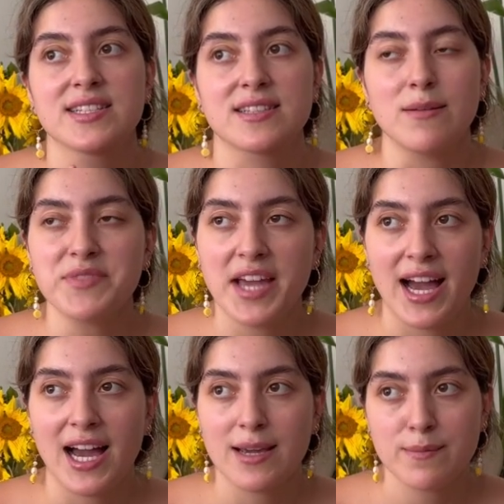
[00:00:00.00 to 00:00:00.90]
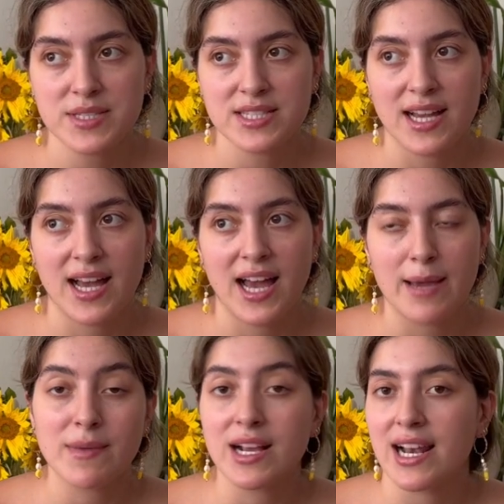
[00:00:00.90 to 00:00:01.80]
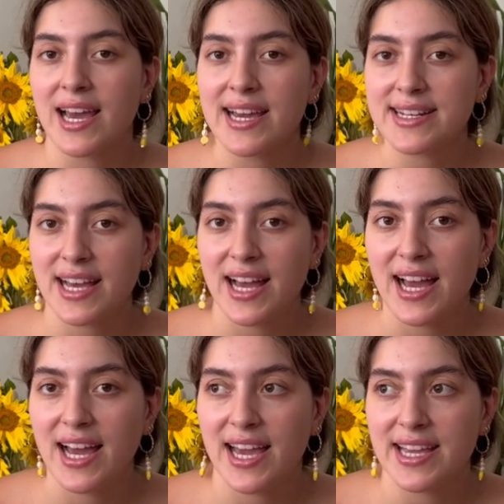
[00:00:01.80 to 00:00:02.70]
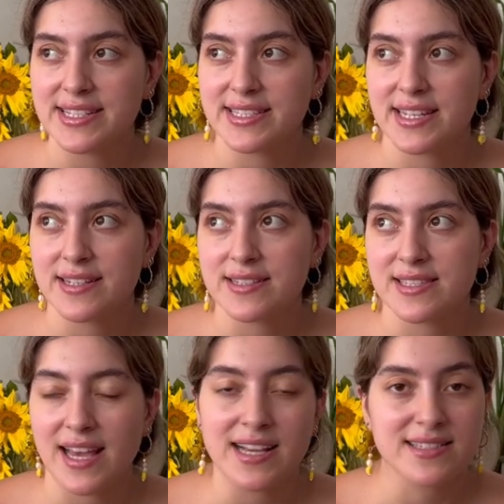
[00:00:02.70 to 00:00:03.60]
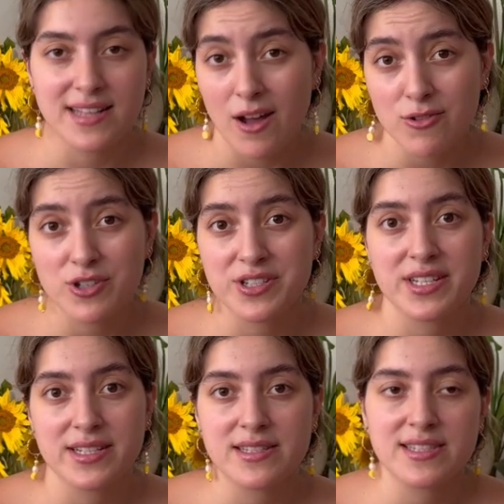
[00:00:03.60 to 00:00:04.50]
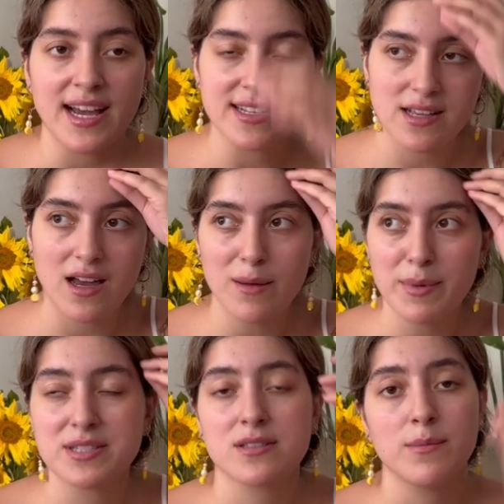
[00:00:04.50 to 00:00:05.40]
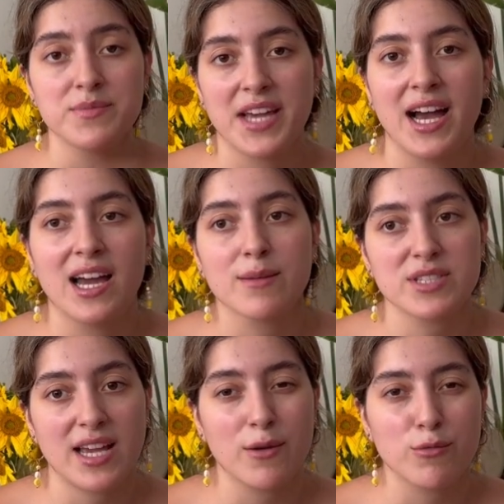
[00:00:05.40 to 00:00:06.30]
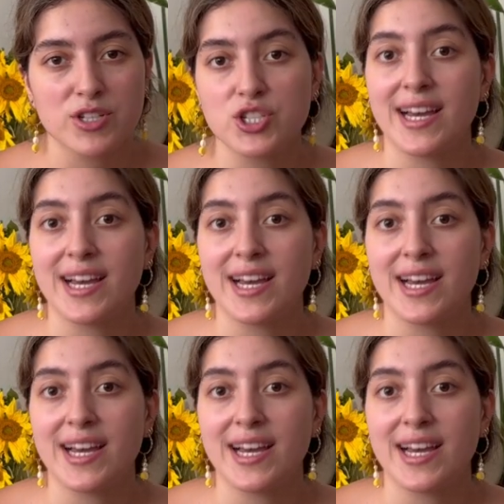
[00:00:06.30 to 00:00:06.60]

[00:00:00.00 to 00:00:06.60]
sometimes I'm glad I didn't size down or didn't size up, and sometimes I wished